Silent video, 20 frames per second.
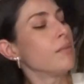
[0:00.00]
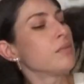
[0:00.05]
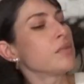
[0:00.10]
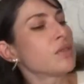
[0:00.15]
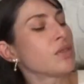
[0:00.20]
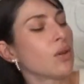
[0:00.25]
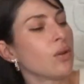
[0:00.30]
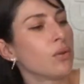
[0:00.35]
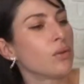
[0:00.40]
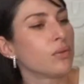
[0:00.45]

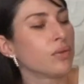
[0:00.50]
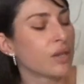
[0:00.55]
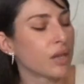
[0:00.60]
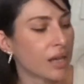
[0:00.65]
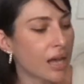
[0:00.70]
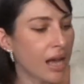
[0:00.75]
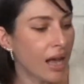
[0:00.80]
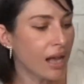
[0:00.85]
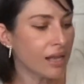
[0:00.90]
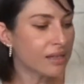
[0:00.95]
So the
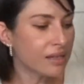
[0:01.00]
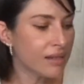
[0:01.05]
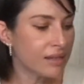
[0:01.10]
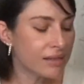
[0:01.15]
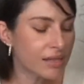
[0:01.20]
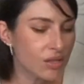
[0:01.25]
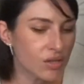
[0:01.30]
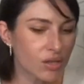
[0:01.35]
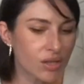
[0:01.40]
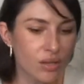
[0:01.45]
cards are
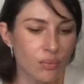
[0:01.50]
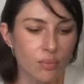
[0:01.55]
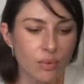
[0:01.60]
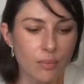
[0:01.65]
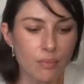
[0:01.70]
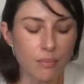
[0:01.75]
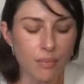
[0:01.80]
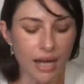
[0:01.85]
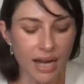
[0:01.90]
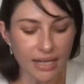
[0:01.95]
essentially
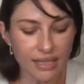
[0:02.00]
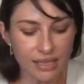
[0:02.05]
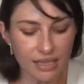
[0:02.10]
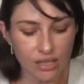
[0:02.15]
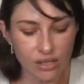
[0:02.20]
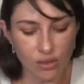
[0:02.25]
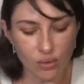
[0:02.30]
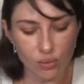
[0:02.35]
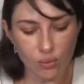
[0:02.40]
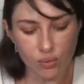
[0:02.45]

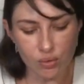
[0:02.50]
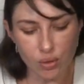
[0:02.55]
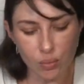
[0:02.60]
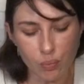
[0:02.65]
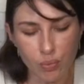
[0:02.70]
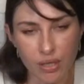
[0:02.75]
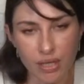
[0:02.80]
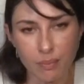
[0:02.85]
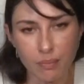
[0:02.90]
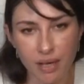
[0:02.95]
reminding you to
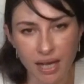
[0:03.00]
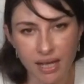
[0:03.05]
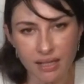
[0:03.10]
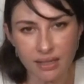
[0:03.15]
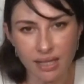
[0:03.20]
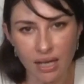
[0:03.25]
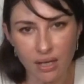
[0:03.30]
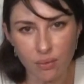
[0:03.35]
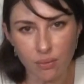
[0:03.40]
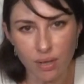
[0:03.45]
bring
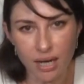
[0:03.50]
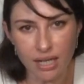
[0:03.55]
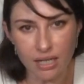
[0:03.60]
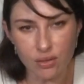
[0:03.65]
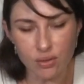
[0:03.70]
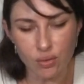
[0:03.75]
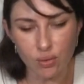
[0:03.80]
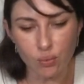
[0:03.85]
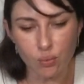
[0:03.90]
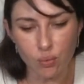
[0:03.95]
back that
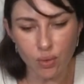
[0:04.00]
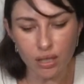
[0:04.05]
gratitude.